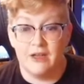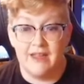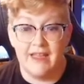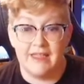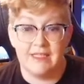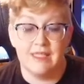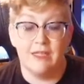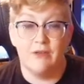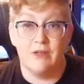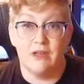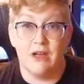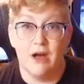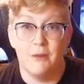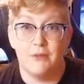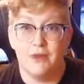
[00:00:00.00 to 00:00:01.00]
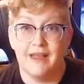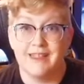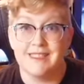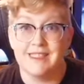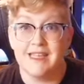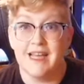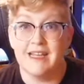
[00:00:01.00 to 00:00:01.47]
execute a
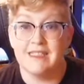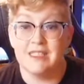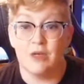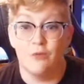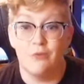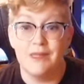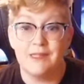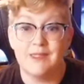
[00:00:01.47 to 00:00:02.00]
complex task with